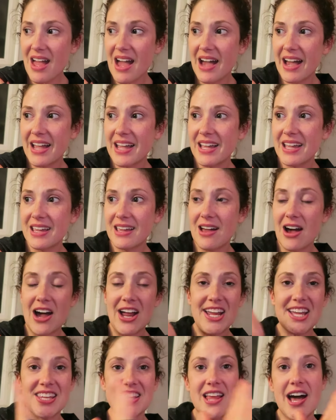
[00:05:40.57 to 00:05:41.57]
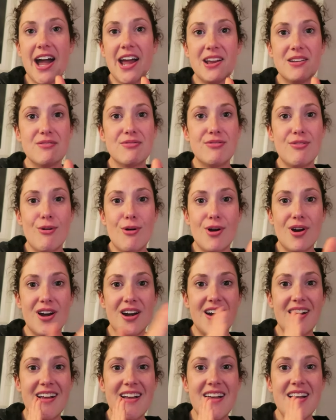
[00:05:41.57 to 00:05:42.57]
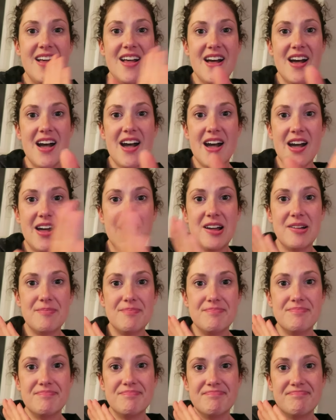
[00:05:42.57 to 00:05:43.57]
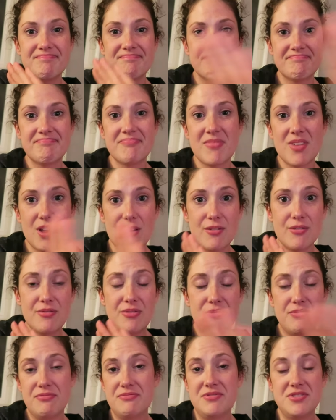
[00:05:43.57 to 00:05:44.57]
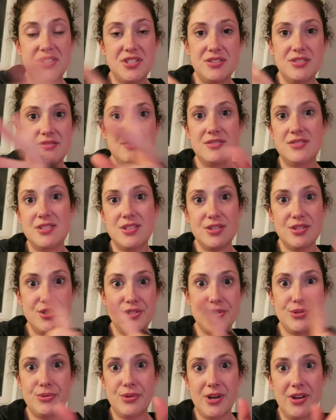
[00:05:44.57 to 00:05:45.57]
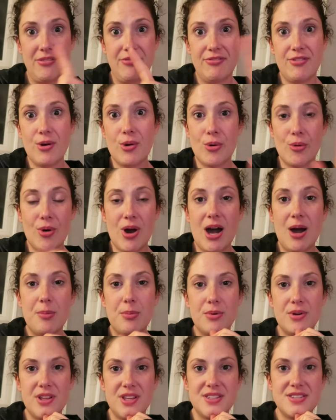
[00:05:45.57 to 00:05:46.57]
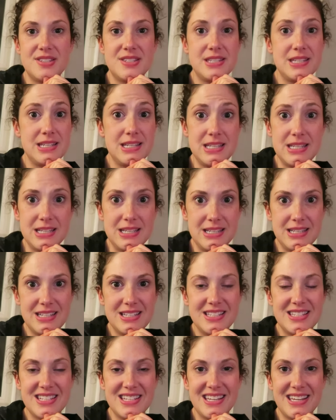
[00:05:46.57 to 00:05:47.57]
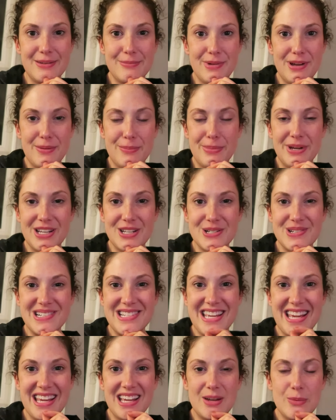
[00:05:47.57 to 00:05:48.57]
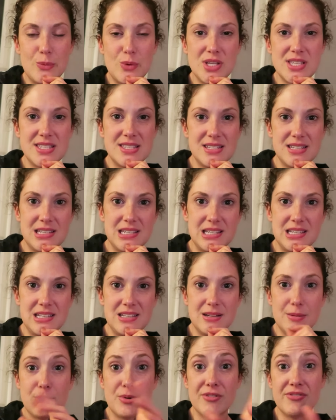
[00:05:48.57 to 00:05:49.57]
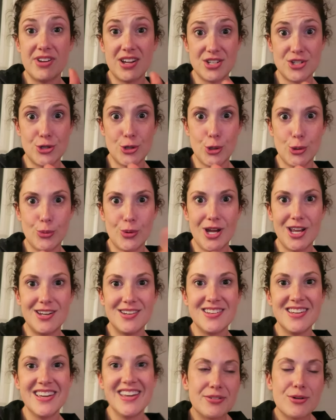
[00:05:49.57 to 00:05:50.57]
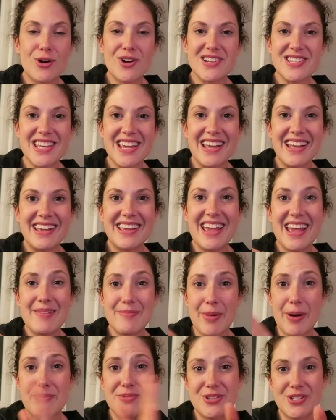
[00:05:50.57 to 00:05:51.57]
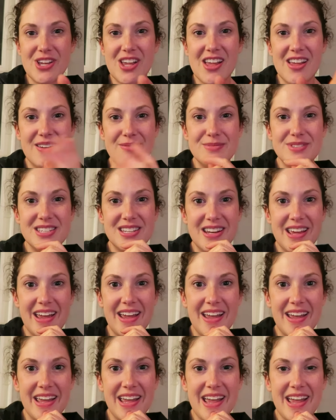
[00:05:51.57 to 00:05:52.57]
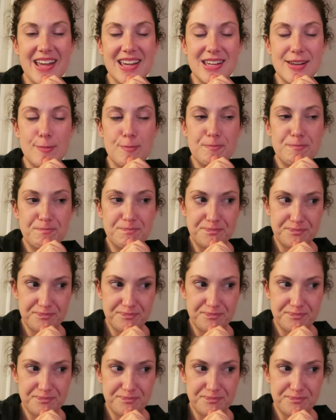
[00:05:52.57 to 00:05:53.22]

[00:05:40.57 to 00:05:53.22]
I got in line for um, to, to, do a photo op with Sagi to get my picture taken with Sagi, a professional one. Of course I came up to him today and